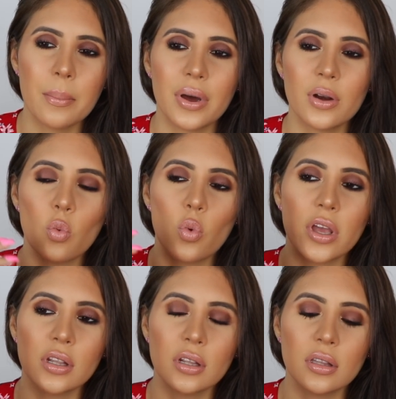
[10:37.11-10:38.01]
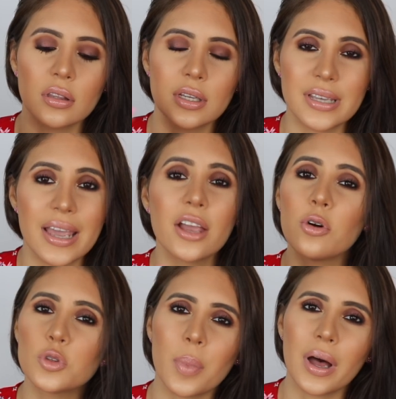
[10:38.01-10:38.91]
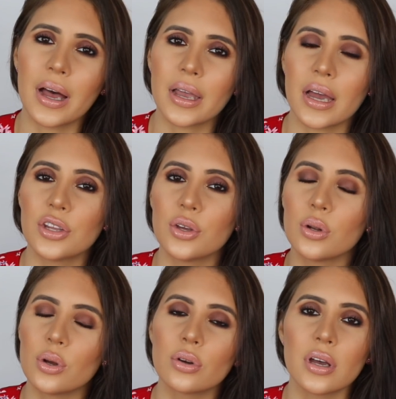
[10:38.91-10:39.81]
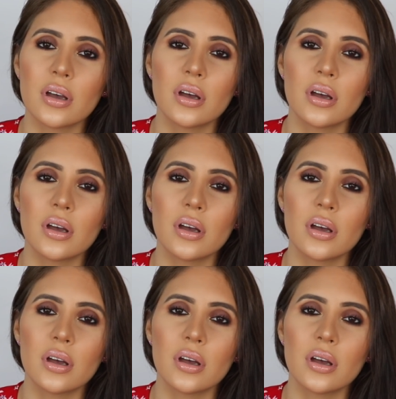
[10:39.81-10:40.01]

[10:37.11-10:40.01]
But when the day goes by and you look